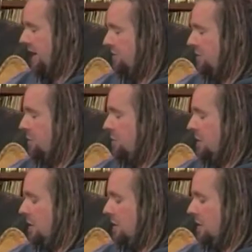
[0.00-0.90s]
back
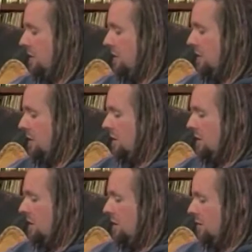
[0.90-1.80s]
from
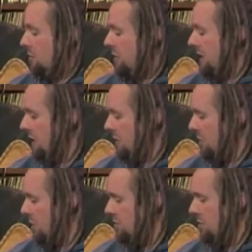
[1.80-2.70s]
being
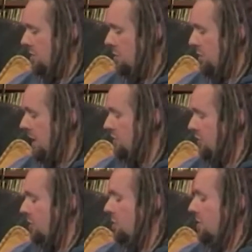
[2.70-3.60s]
in my
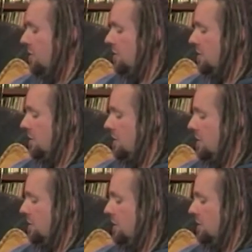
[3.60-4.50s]
bedroom
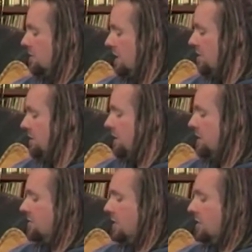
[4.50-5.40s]
when I was 11
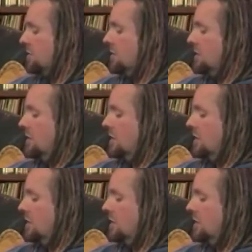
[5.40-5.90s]
years old.